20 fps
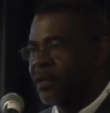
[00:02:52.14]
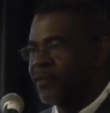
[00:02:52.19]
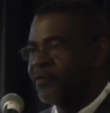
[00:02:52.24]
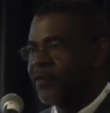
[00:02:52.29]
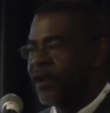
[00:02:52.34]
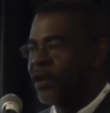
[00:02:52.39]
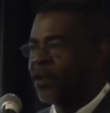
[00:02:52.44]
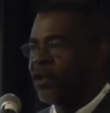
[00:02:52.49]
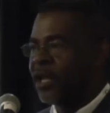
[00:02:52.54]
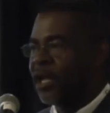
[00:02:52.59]

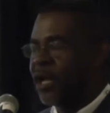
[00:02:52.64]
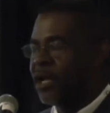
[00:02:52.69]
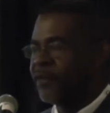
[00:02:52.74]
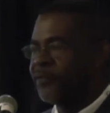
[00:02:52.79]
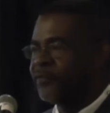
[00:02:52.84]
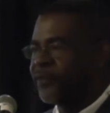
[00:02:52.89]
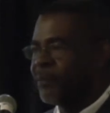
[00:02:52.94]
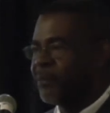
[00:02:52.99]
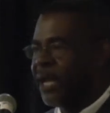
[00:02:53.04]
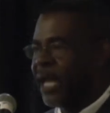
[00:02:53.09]
following
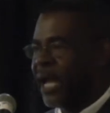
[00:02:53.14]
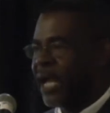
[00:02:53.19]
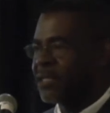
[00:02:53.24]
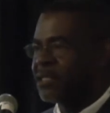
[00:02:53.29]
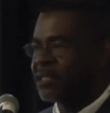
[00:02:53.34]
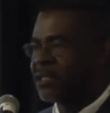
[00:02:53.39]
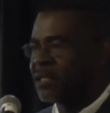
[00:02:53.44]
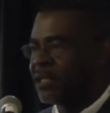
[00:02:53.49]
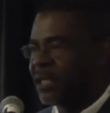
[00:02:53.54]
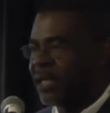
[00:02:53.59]
on from
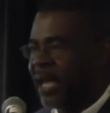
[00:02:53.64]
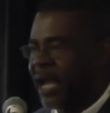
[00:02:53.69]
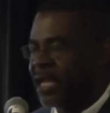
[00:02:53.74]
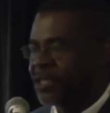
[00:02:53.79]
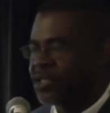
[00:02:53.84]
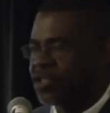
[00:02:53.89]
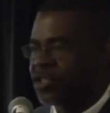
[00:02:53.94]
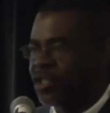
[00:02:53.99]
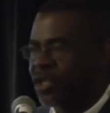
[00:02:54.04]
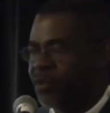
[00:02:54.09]
last year
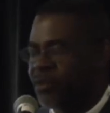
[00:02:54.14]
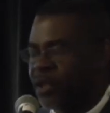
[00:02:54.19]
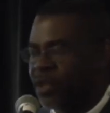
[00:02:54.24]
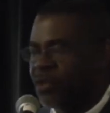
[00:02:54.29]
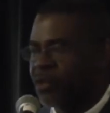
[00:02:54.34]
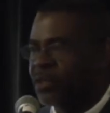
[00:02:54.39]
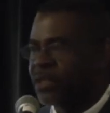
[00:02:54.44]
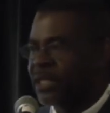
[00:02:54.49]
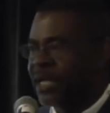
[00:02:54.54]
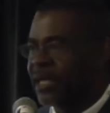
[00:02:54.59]
we
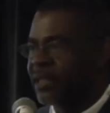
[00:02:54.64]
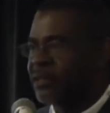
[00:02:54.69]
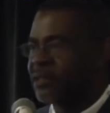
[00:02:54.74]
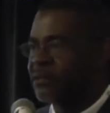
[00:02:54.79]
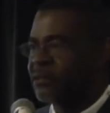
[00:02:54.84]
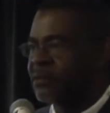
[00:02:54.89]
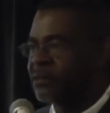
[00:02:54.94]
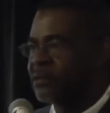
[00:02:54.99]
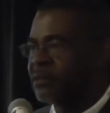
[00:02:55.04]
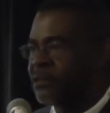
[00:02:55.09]
looked
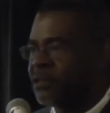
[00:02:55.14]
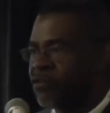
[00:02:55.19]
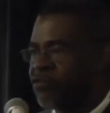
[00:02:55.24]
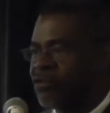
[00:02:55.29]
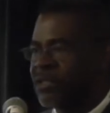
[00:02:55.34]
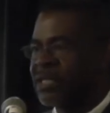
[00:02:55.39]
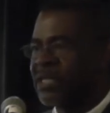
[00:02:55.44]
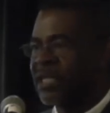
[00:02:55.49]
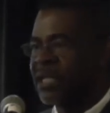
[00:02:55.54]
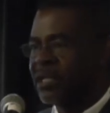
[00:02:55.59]
at
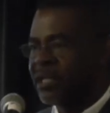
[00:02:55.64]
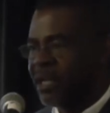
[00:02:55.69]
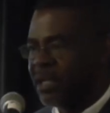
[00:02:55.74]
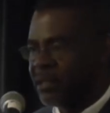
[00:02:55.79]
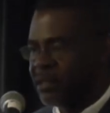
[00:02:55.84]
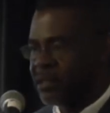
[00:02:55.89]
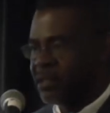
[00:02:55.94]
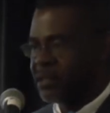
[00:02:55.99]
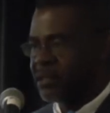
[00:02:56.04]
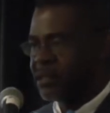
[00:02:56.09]

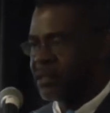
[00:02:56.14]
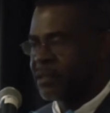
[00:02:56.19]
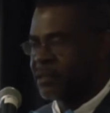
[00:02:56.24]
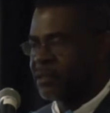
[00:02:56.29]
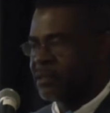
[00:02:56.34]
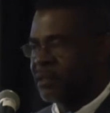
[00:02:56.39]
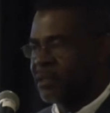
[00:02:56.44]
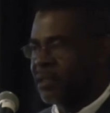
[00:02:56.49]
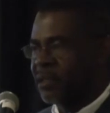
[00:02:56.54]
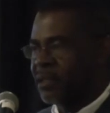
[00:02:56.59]
resilience
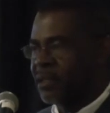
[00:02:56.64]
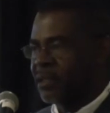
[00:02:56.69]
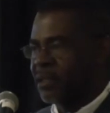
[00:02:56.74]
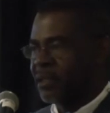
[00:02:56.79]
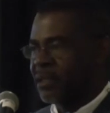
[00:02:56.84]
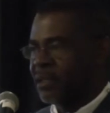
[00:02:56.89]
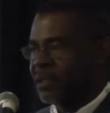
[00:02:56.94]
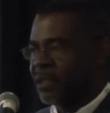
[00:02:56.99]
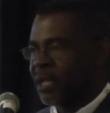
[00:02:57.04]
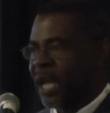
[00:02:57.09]

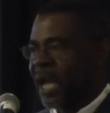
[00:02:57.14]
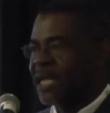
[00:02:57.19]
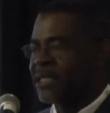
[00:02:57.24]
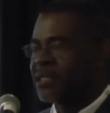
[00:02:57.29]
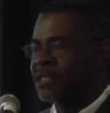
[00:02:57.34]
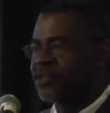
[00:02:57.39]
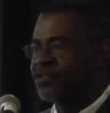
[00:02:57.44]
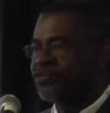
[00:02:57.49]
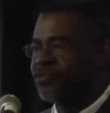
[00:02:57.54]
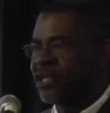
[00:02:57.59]

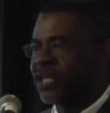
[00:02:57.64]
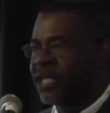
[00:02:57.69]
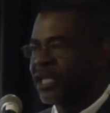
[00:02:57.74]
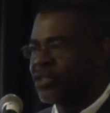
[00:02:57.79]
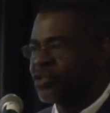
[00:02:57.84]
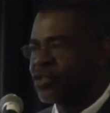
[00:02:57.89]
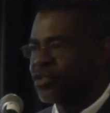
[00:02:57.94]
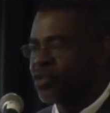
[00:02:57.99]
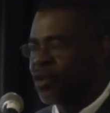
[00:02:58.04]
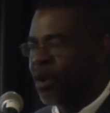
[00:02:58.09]
as it
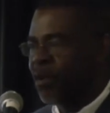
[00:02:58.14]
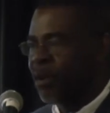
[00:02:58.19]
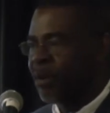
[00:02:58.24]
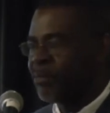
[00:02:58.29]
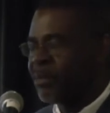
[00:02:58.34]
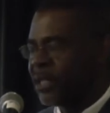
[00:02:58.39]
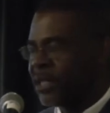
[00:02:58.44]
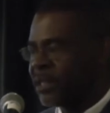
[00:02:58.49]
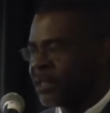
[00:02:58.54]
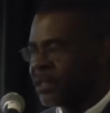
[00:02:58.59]
relates to our
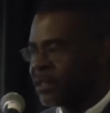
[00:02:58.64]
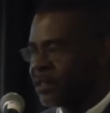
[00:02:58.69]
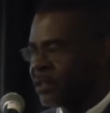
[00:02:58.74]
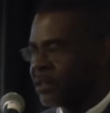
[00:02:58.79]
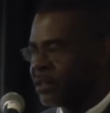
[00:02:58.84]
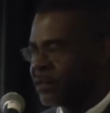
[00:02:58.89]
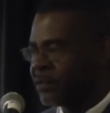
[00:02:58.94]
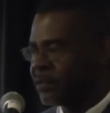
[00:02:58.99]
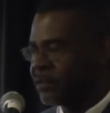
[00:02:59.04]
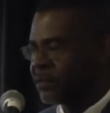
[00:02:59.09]

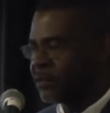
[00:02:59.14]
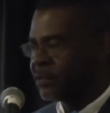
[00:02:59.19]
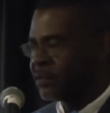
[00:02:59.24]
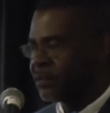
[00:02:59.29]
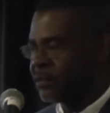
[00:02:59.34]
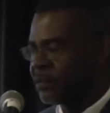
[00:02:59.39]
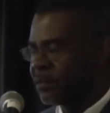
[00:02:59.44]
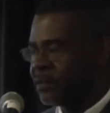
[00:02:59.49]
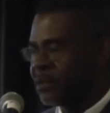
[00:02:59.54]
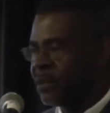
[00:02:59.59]
ability
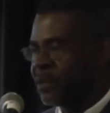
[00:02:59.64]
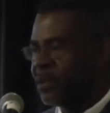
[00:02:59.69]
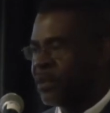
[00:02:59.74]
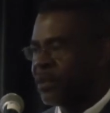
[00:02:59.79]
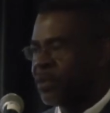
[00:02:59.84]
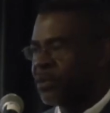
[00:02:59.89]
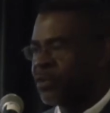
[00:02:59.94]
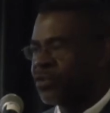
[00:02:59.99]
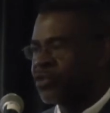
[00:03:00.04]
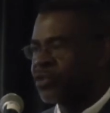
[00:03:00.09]

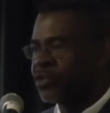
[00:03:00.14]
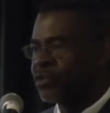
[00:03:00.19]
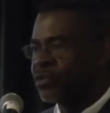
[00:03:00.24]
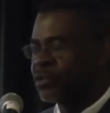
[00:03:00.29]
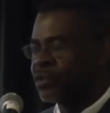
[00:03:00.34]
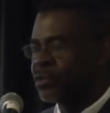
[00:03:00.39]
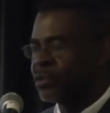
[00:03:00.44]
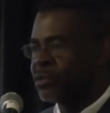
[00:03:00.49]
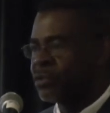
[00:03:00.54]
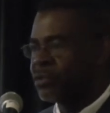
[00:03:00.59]

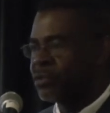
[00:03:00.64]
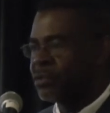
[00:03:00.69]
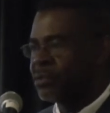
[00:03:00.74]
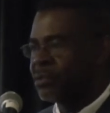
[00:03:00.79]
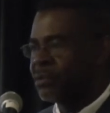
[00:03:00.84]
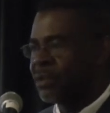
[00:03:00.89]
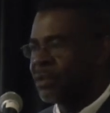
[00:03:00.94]
to